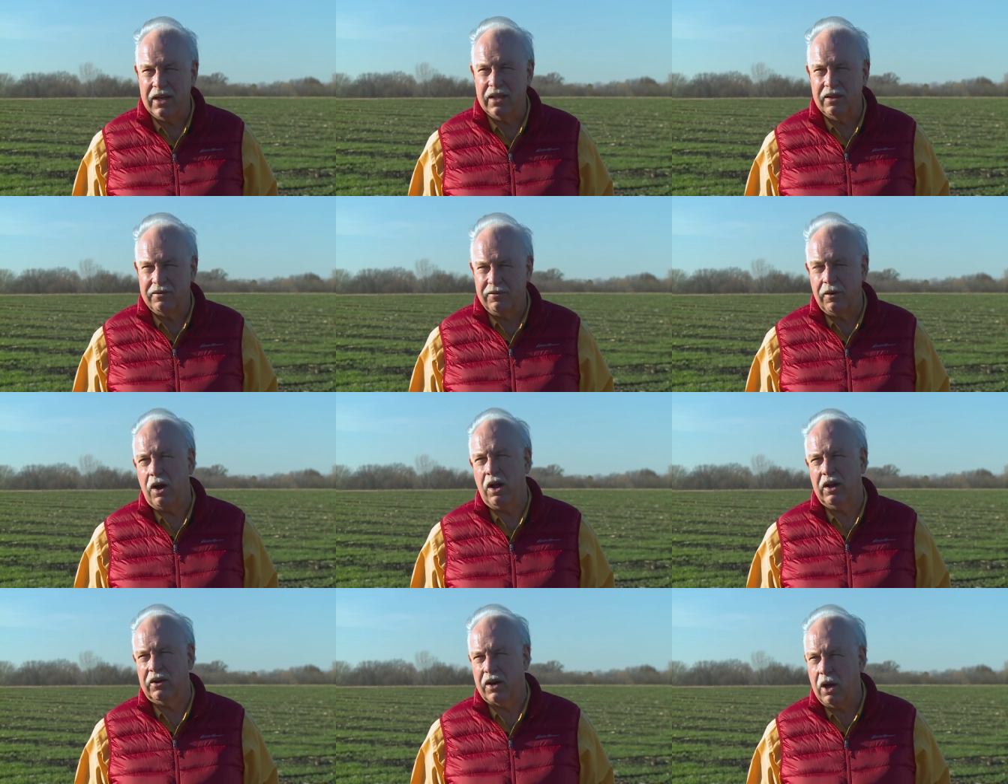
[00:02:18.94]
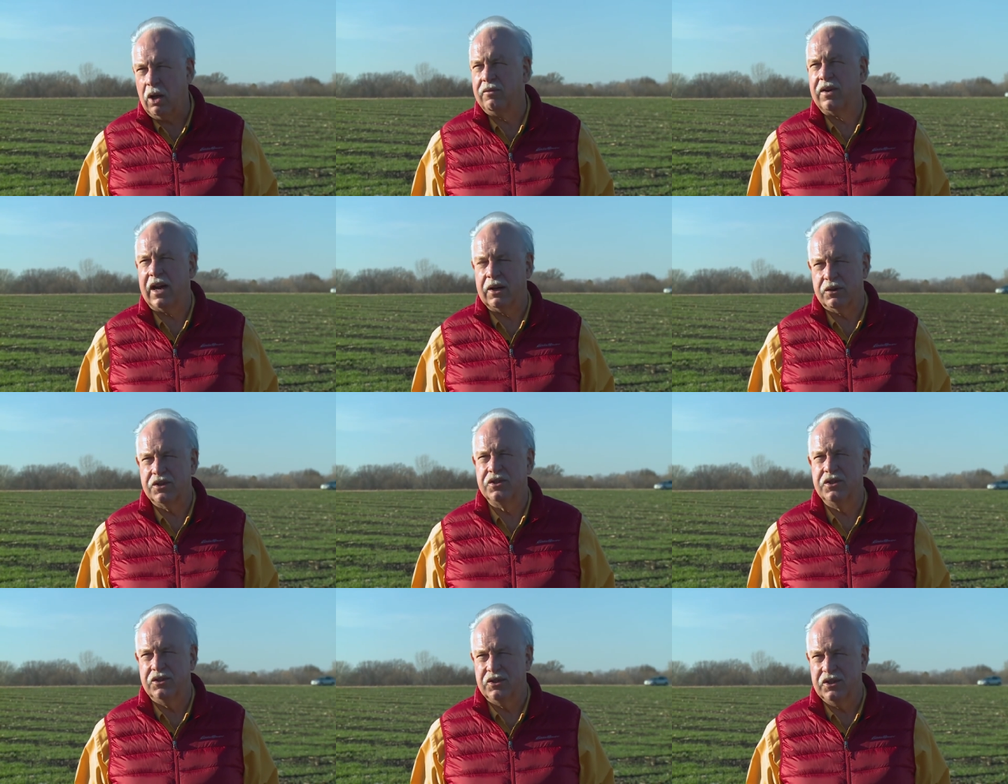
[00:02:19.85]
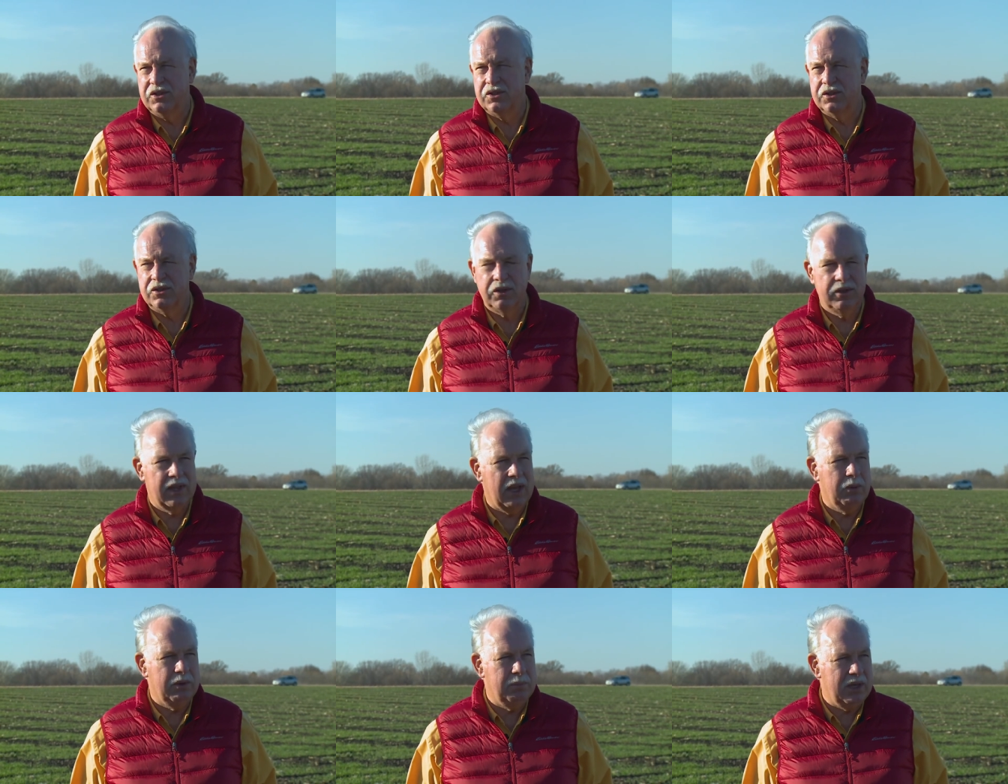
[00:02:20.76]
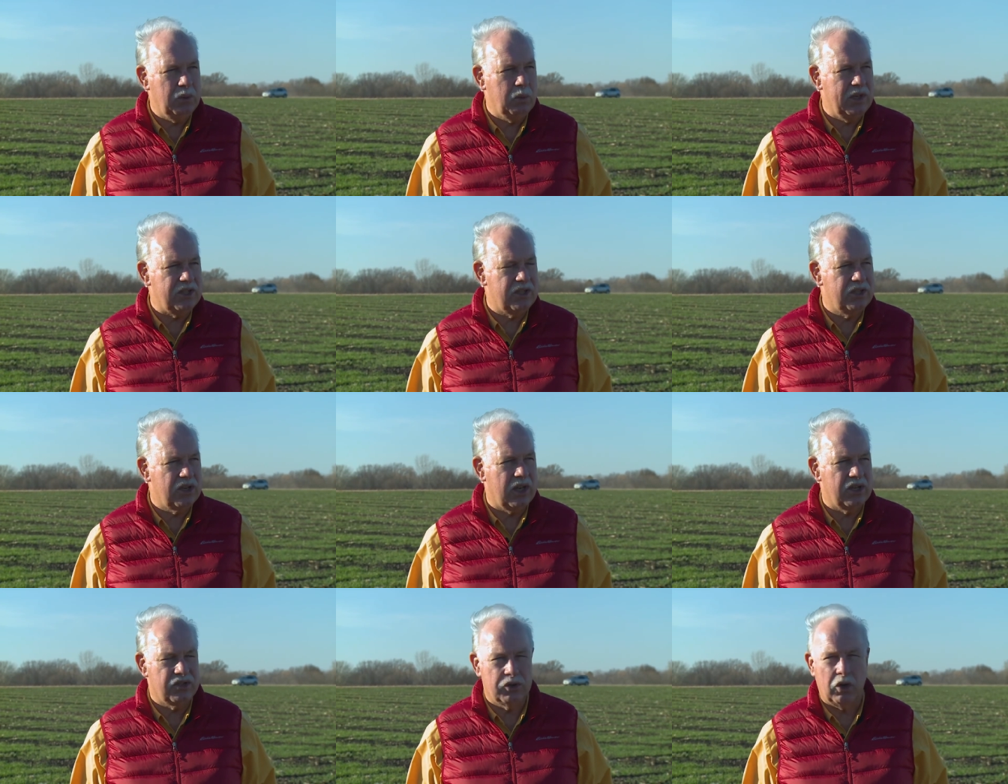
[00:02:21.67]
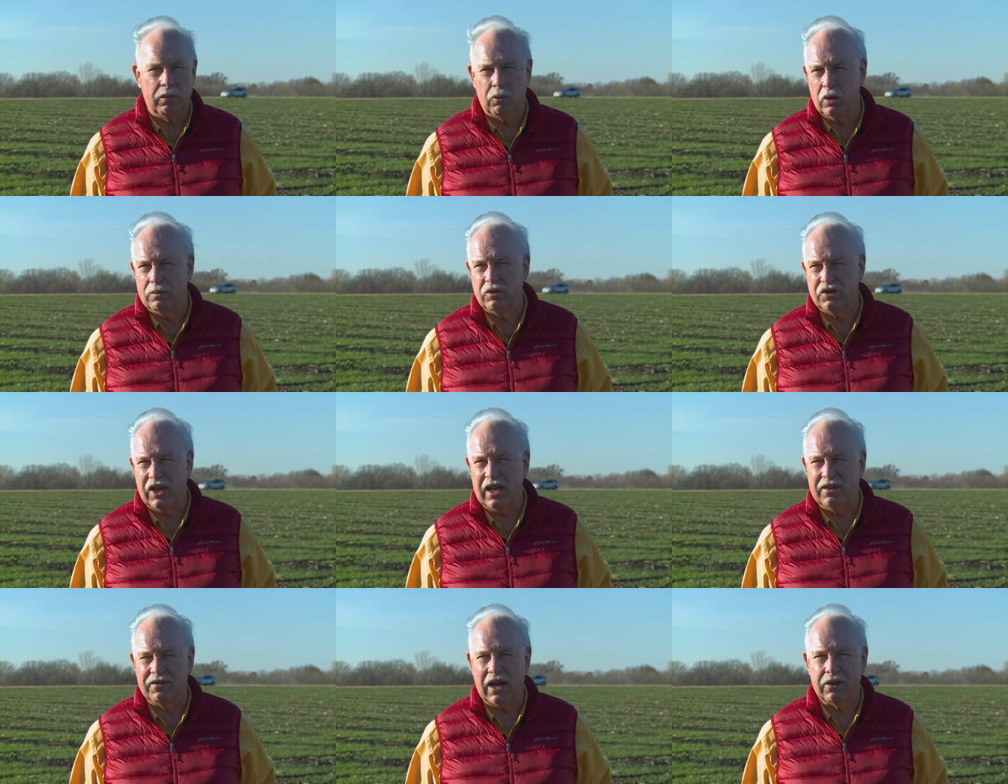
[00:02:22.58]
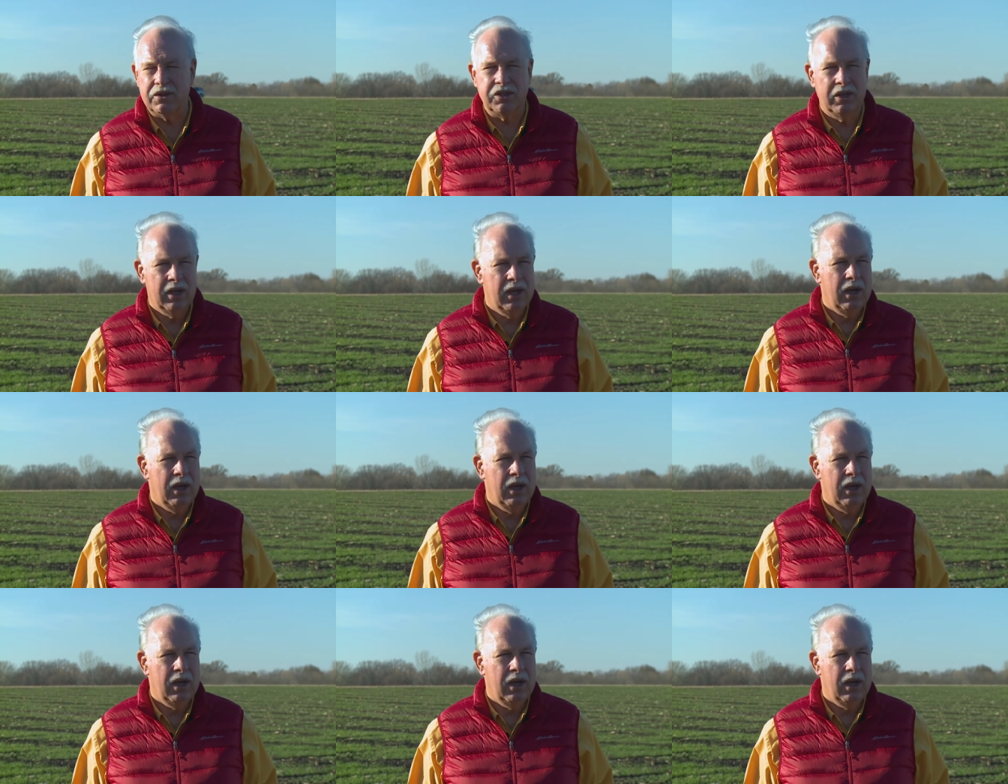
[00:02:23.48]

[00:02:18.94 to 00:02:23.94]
in the fall are all virus diseases. They would be wheat uh, soil-borne mosaic virus.